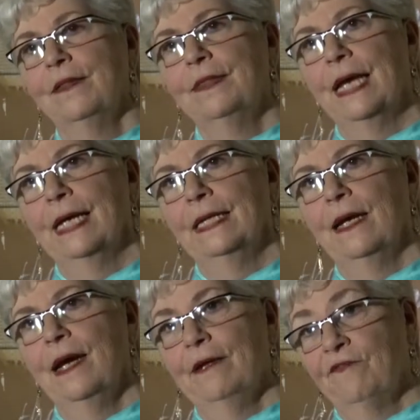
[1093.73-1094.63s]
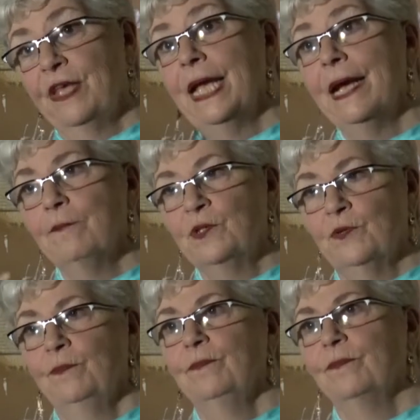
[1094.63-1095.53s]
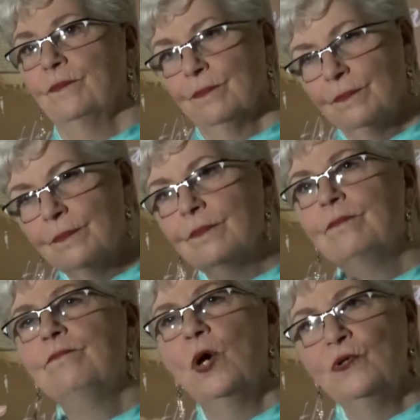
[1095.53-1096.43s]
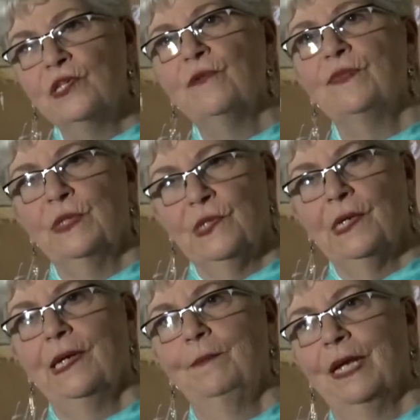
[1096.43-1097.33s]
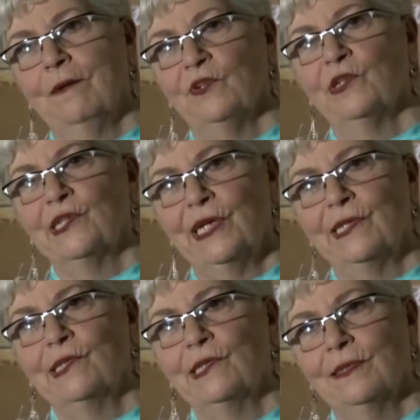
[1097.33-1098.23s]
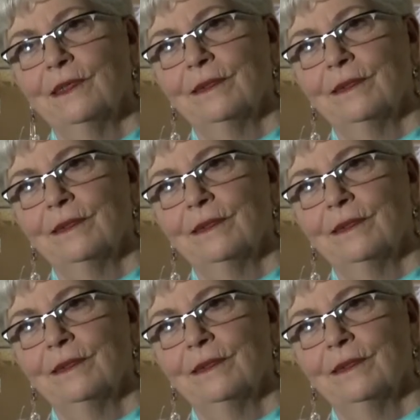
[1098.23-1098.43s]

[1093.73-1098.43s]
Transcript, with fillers: that I've kept most of the time ever since.